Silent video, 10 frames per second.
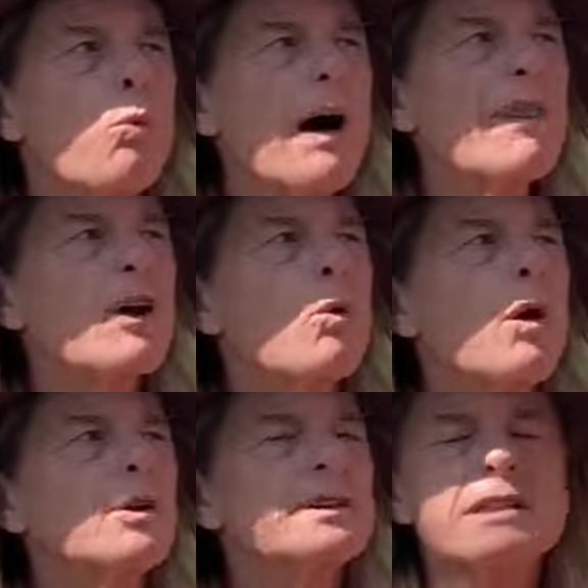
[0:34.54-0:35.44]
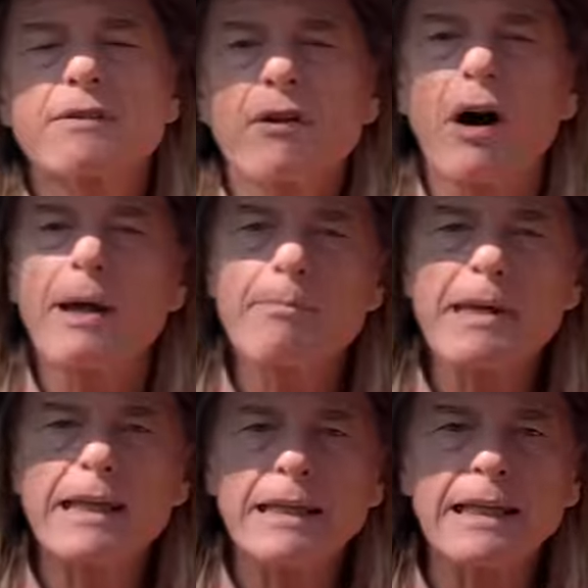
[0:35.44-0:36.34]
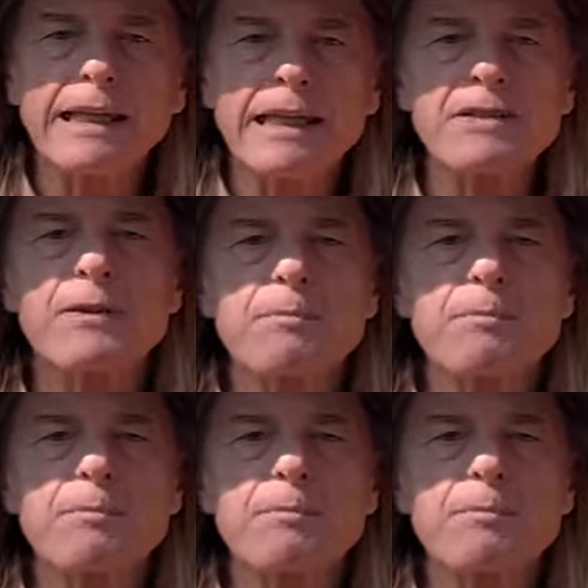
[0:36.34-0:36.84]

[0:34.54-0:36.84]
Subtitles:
One of the qualities of Gymea Lily, it's for